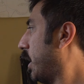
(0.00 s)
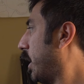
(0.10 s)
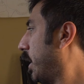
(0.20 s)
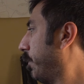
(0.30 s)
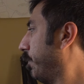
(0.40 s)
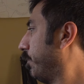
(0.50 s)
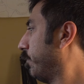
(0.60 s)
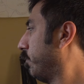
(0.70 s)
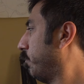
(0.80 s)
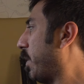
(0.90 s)

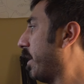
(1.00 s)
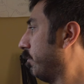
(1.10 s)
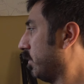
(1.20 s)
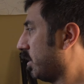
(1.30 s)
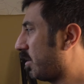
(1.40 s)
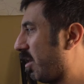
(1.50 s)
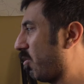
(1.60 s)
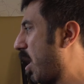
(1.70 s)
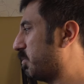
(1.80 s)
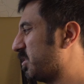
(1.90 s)
Um, but
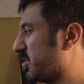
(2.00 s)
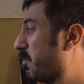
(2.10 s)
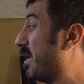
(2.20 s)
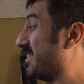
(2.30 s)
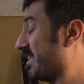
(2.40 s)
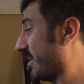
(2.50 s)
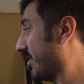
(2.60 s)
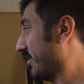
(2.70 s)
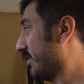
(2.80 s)
Color options are basic.